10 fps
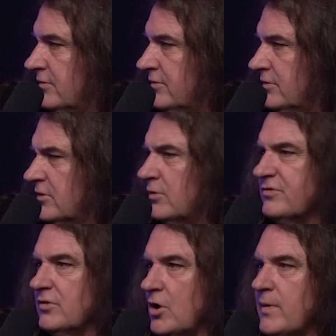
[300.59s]

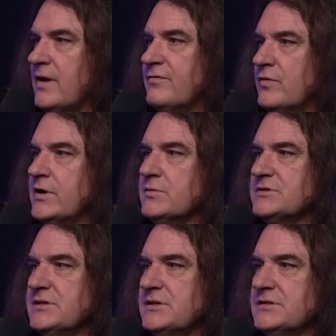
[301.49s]
those low end
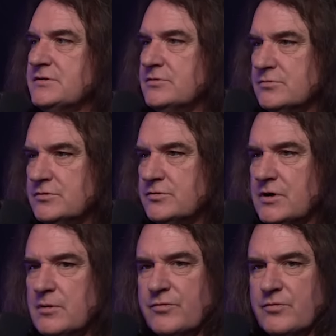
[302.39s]
frequencies to
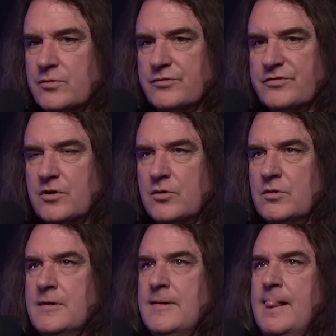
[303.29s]
come through. So,
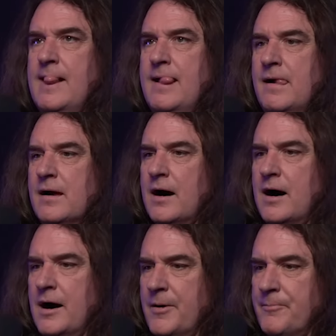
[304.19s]

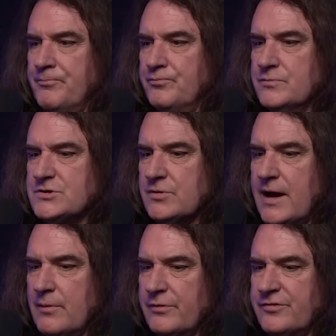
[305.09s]
so
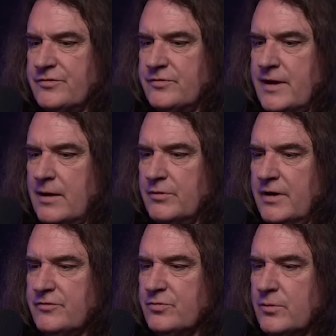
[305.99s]
that was,
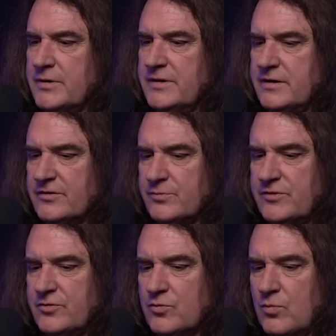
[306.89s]
and so what we did is we
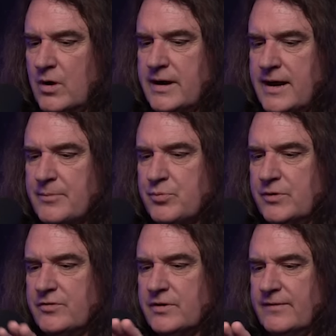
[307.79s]
took one amp,
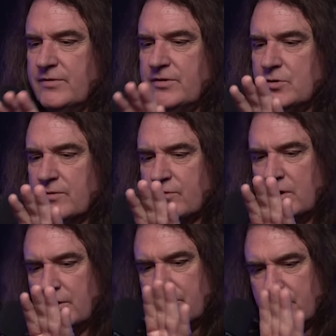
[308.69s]
we took everything over
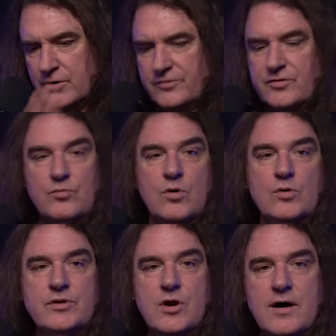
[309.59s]
100 Hertz and
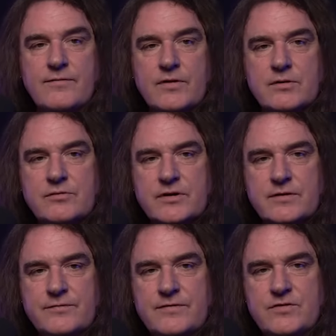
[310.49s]
rolled it off. I think it was like
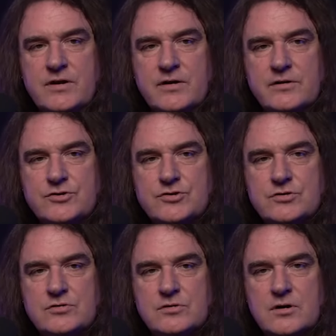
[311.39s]
a 15
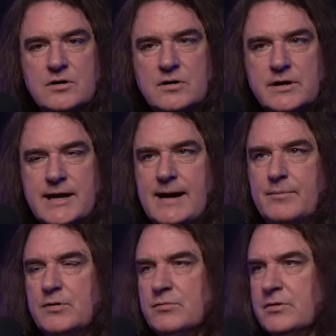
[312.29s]
inch,
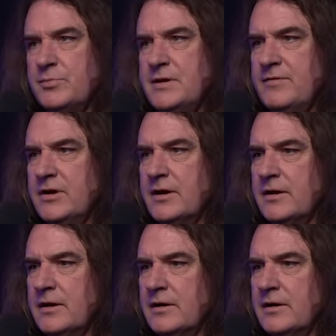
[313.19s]
cabinet with a PV head on